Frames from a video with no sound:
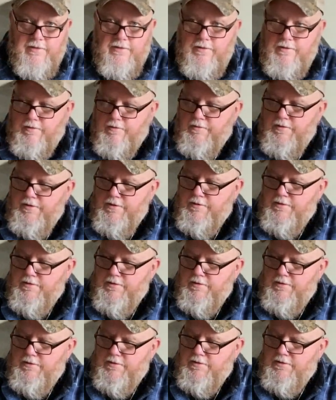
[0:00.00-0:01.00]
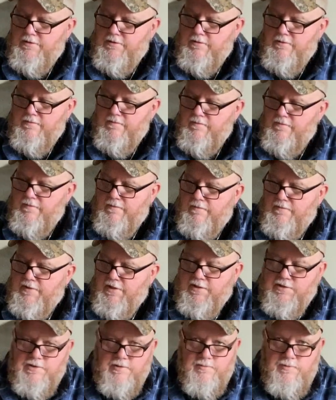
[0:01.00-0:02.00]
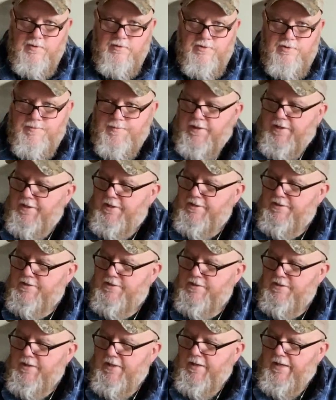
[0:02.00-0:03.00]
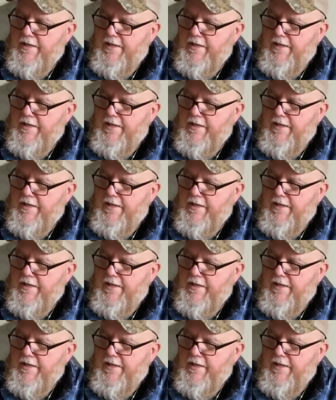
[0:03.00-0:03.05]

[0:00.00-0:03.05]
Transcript: You know, it takes up no space.